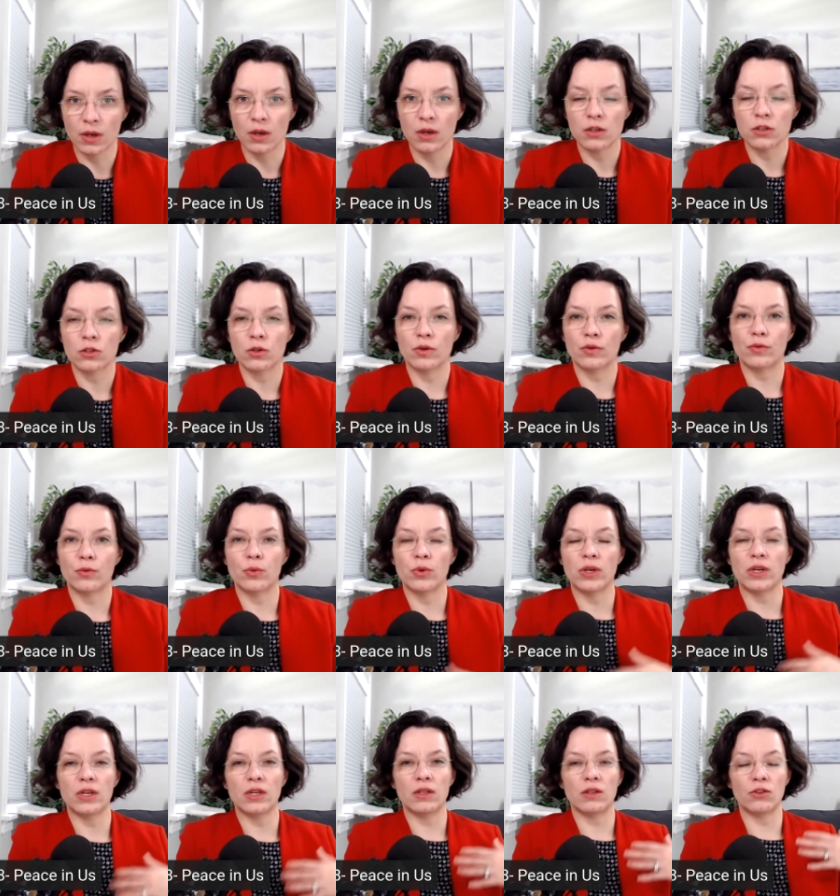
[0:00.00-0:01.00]
So if
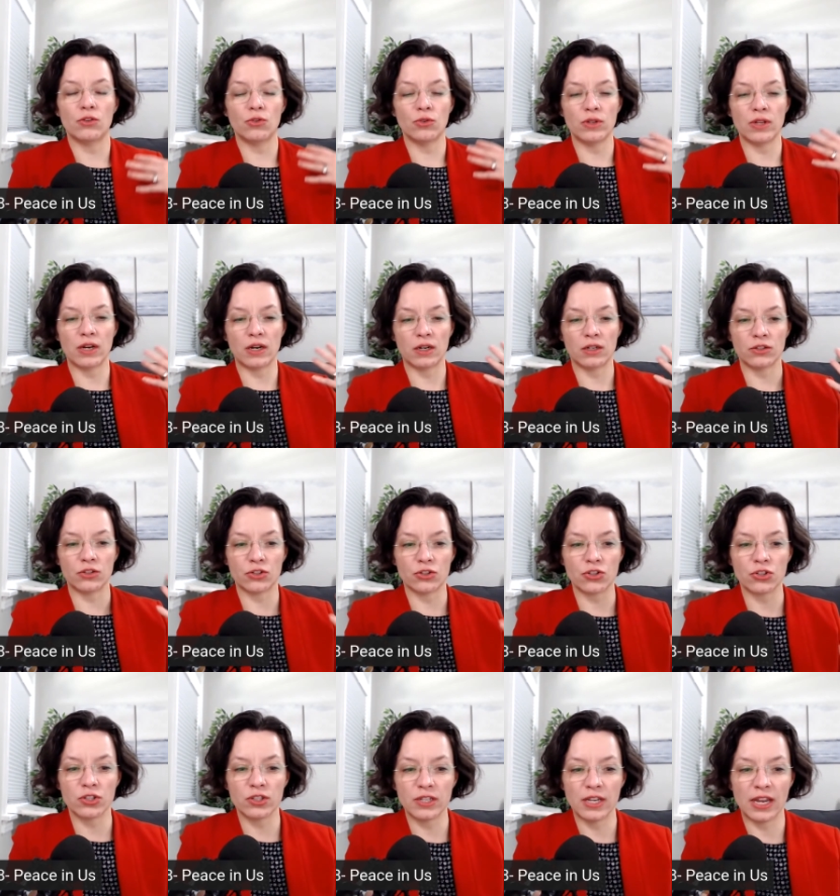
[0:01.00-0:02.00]
we do the
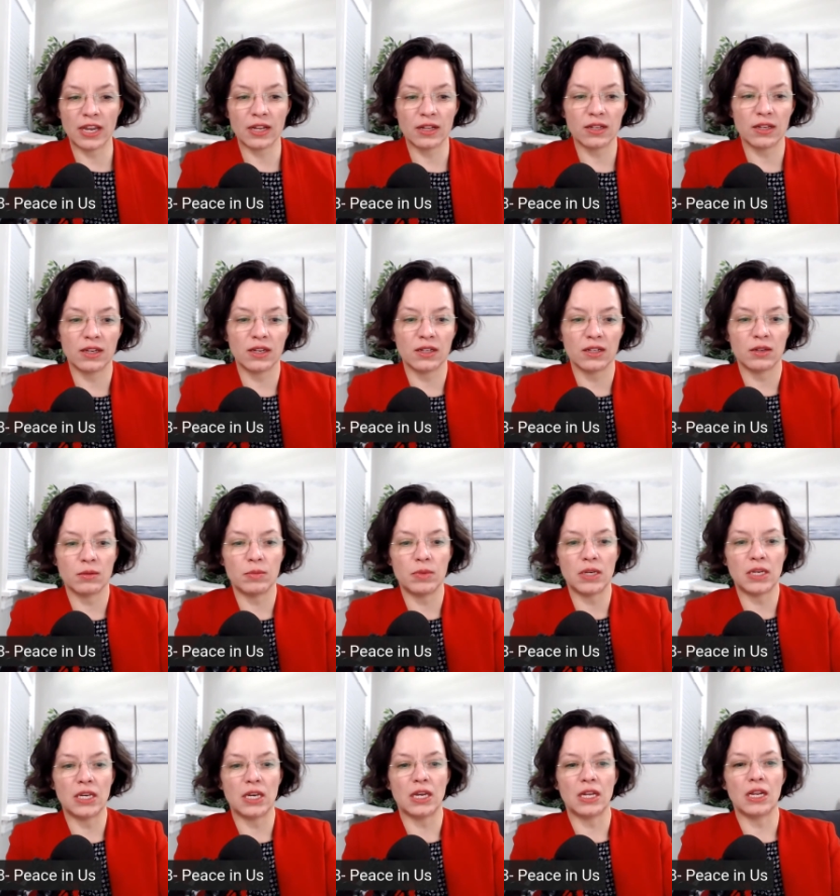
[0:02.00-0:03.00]
understanding in the
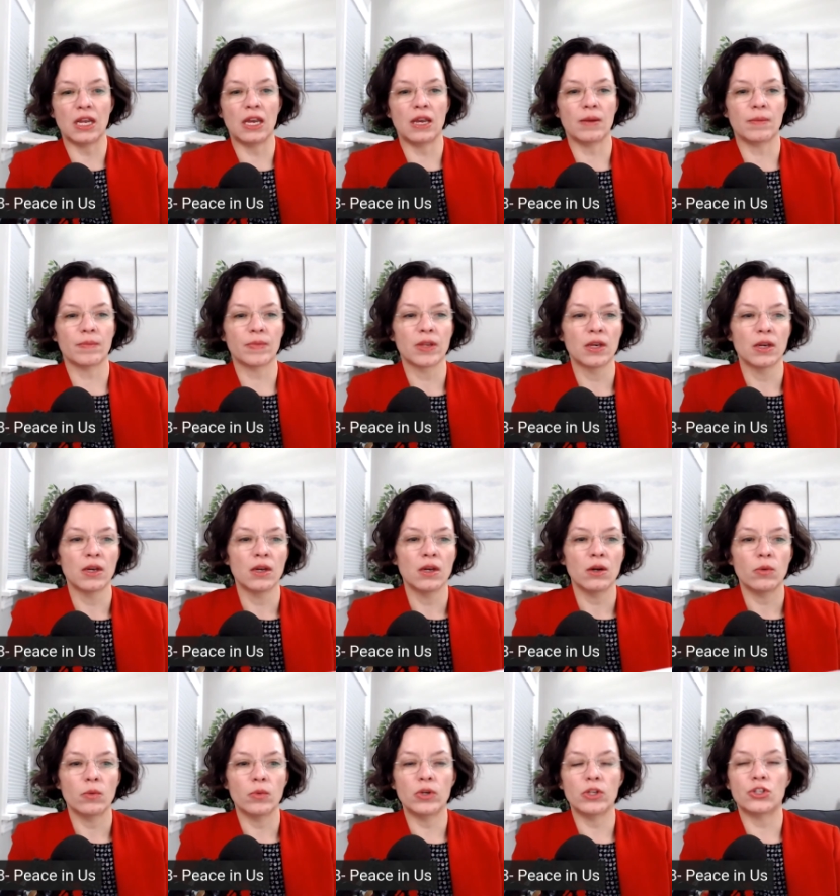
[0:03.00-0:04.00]
beginning,
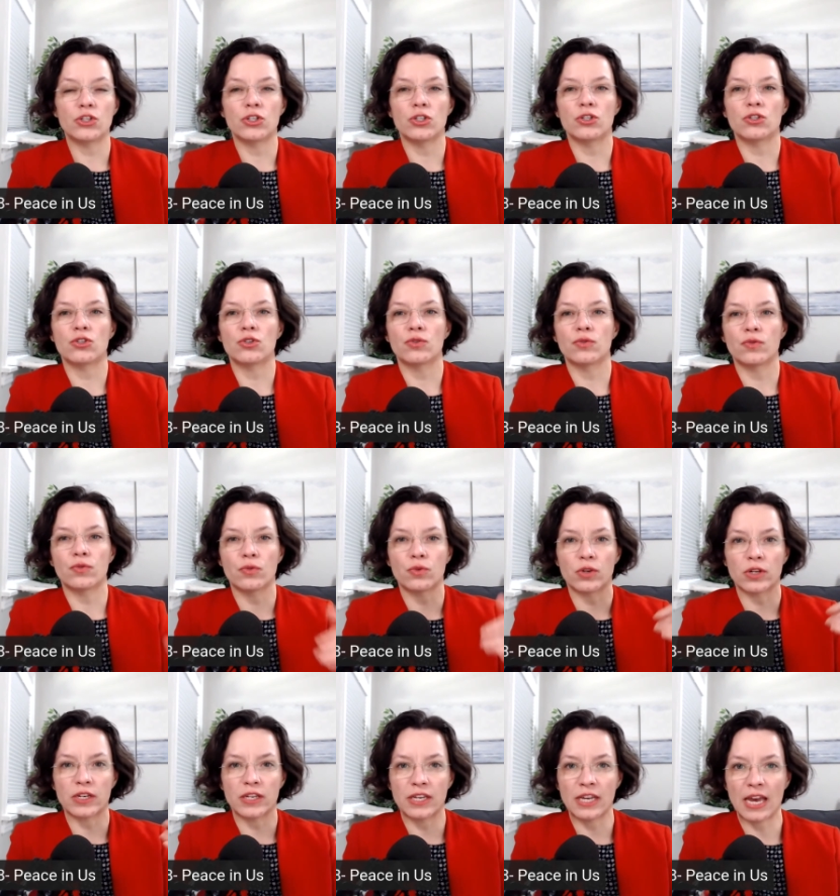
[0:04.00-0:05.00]
which is to
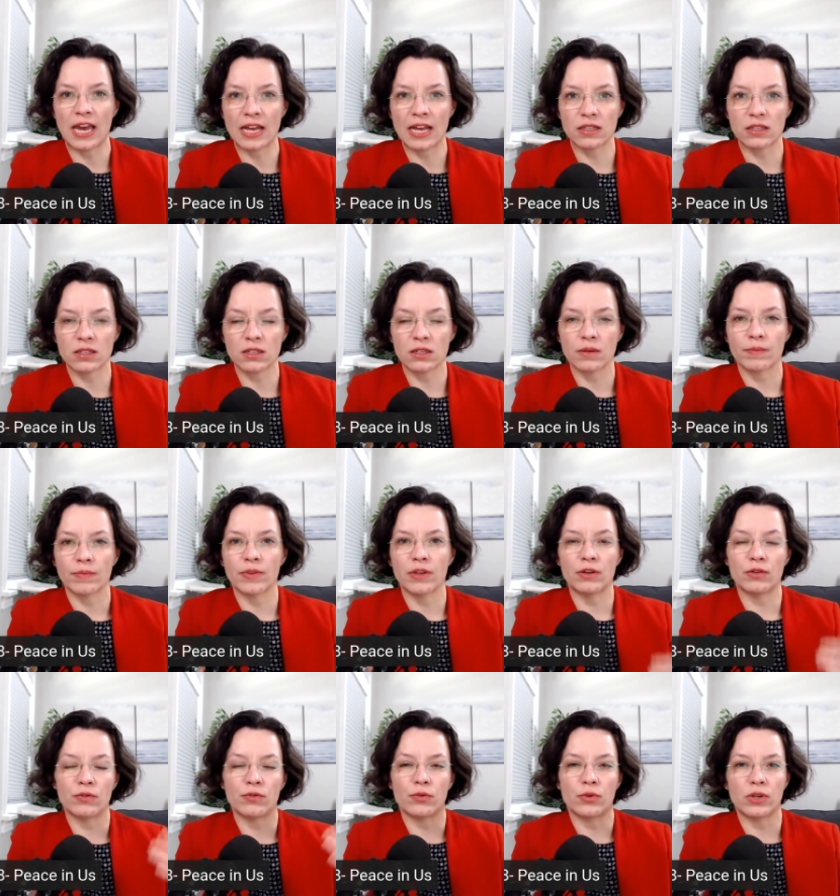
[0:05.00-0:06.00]
forget
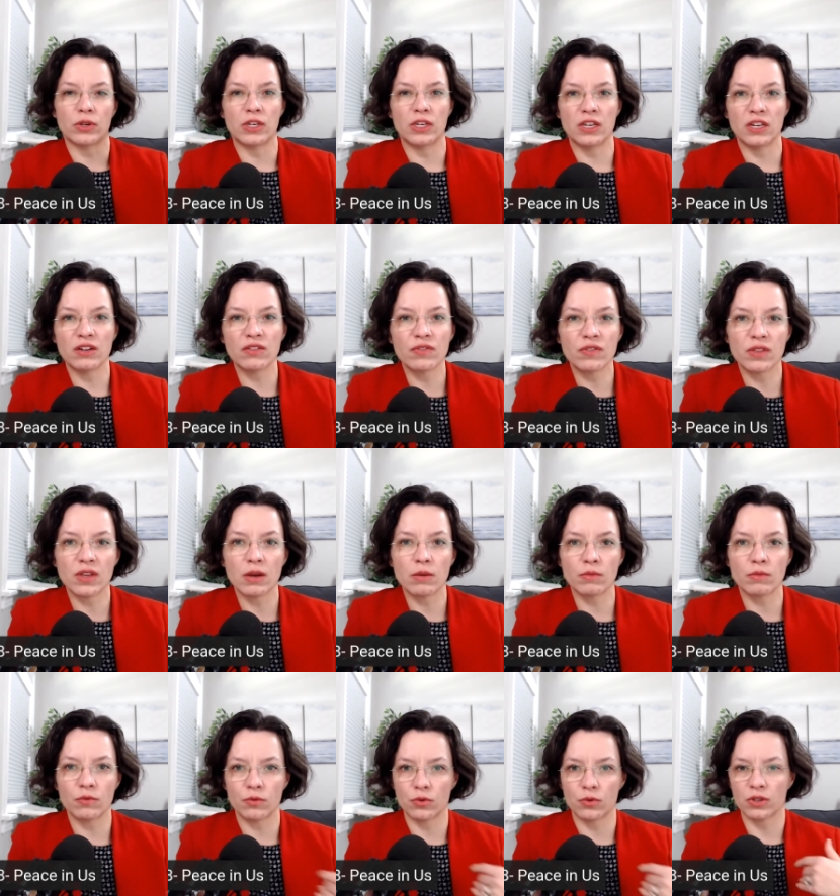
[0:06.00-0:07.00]
and forgive
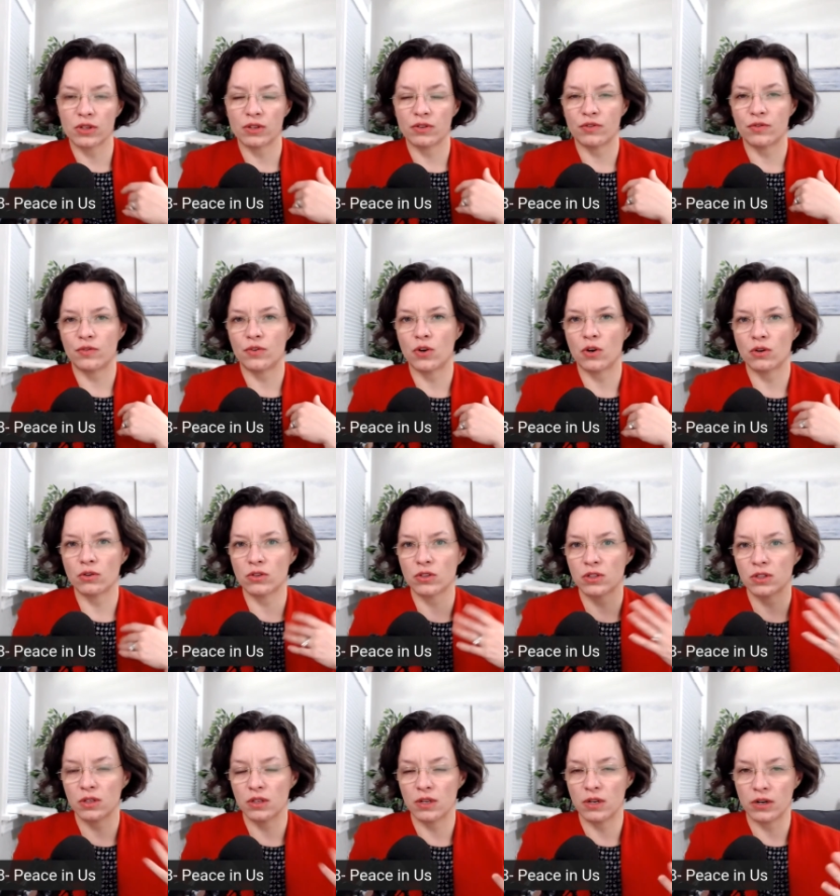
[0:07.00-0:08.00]
them for the faults
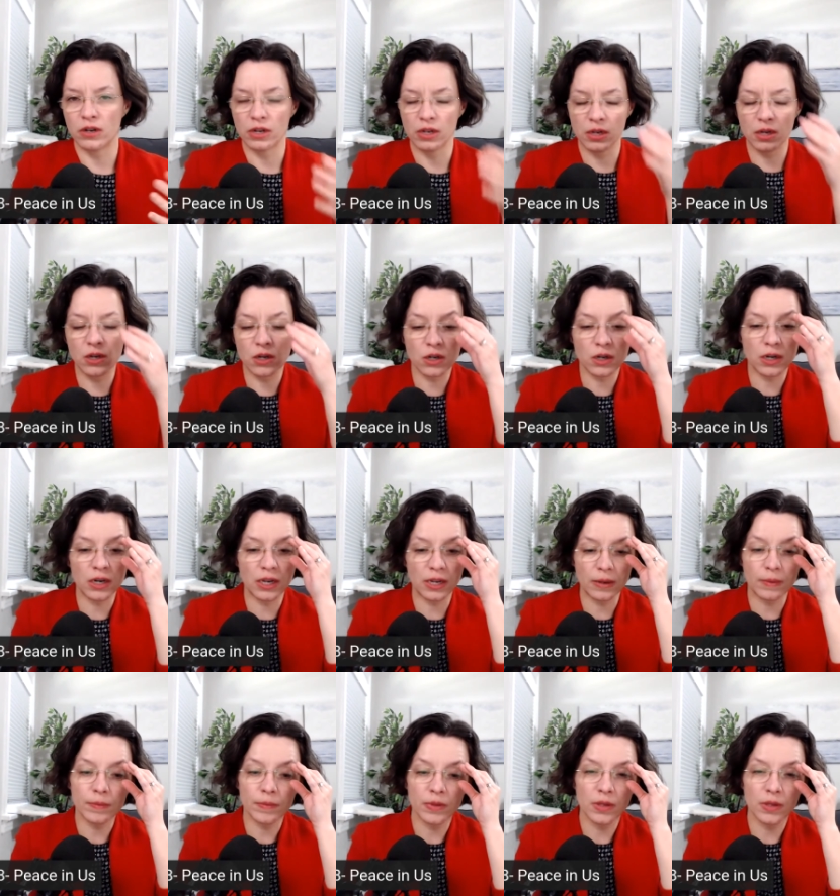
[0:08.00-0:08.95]
that they're incurring,